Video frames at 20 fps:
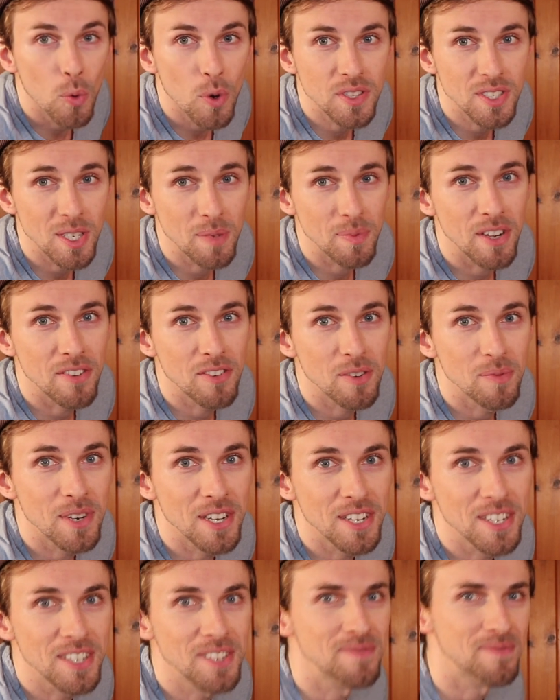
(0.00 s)
What's up
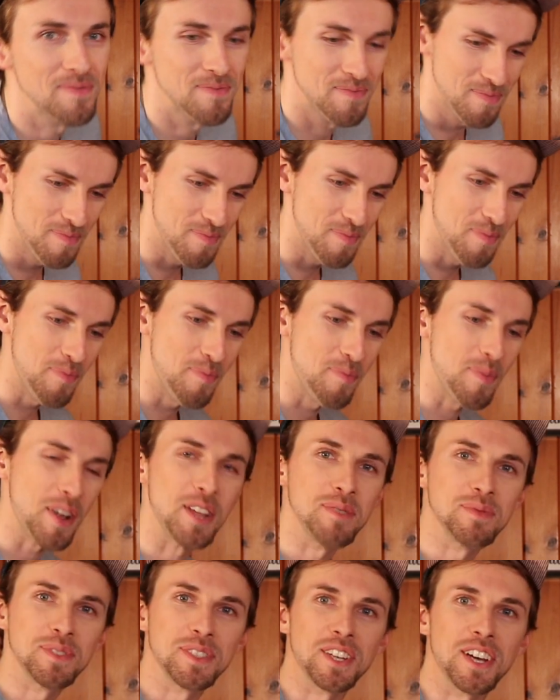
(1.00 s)
everybody? My
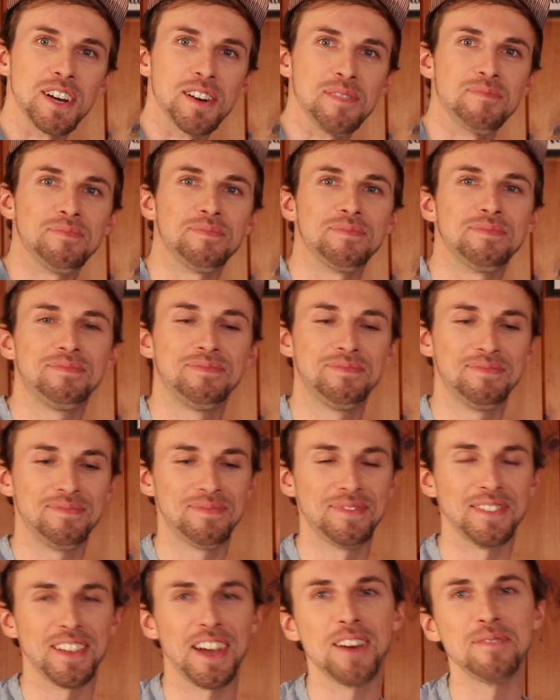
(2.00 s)
name is Tom.
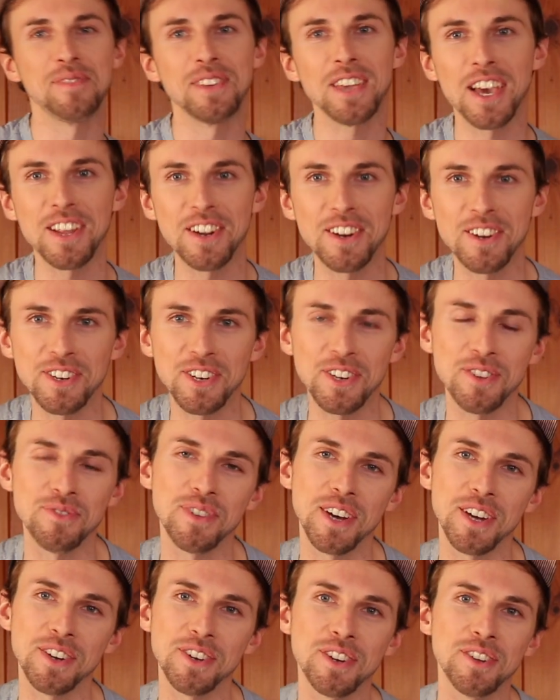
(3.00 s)
I'm the editor
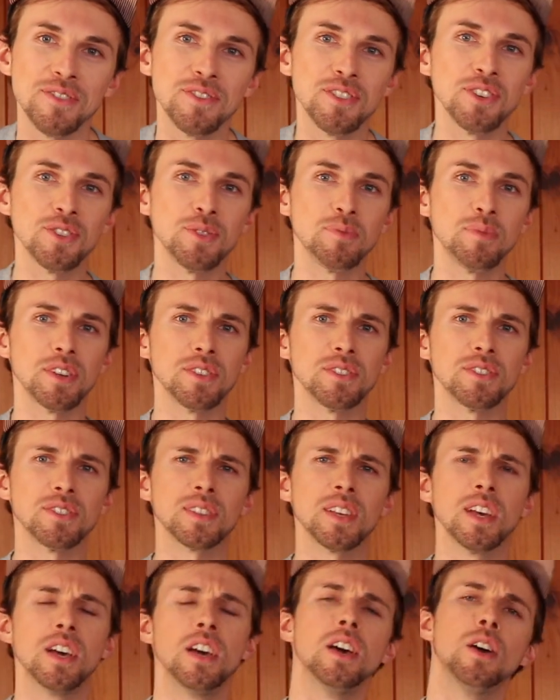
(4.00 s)
co-founder of Your Other
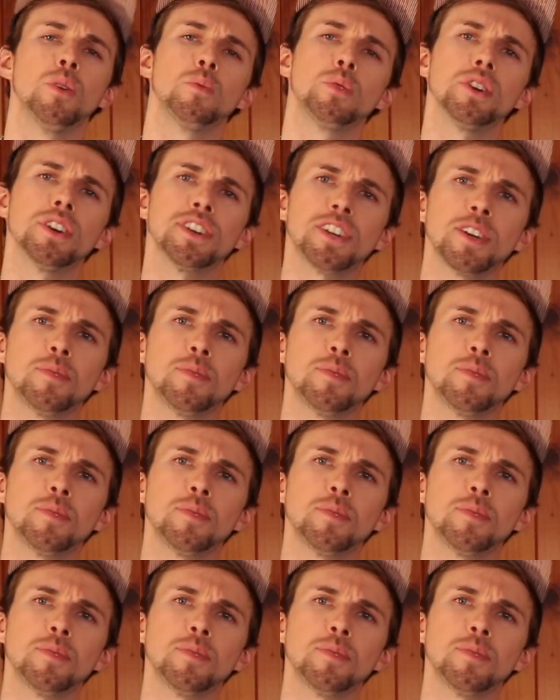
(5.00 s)
Brothers. We are a